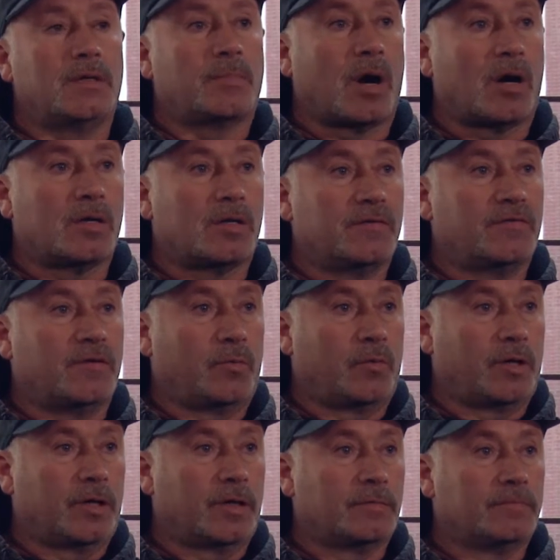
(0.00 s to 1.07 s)
part of the
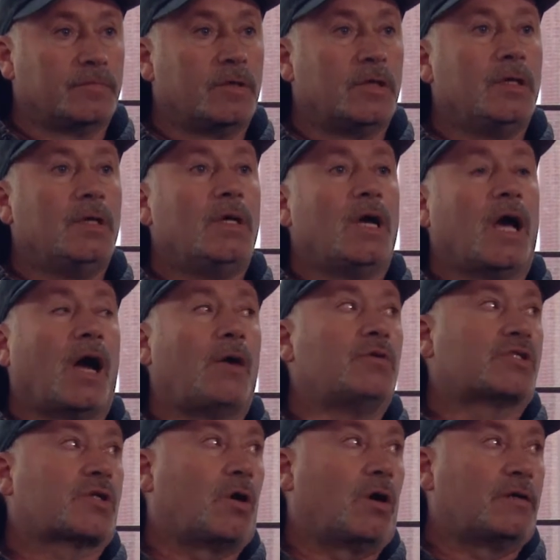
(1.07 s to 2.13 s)
winter. I
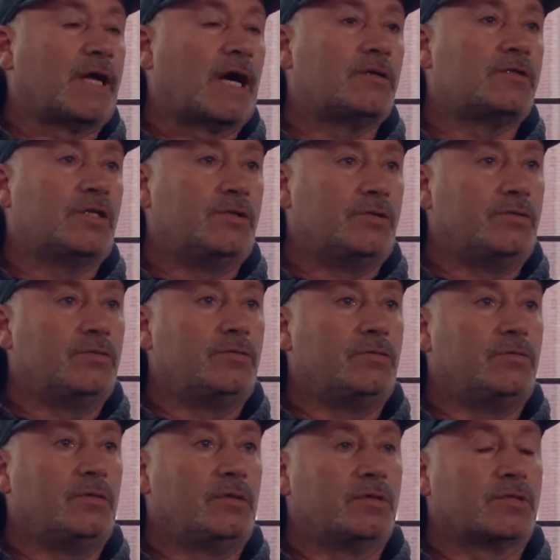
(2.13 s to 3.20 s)
was called out to
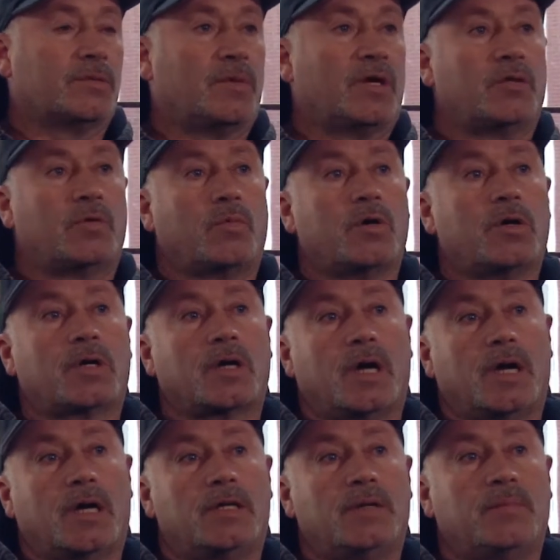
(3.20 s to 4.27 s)
do some other work
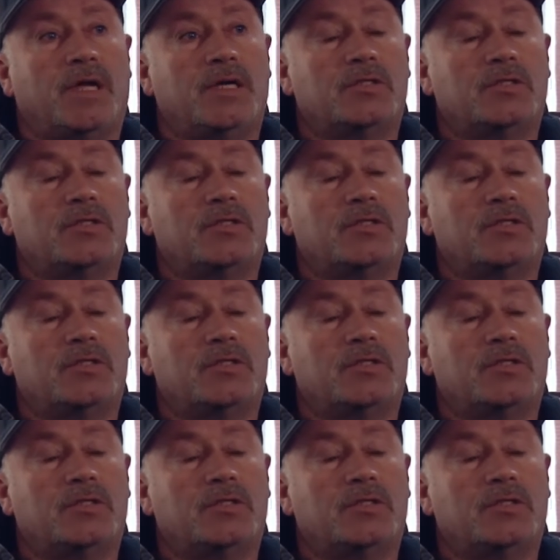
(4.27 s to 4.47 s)
on the main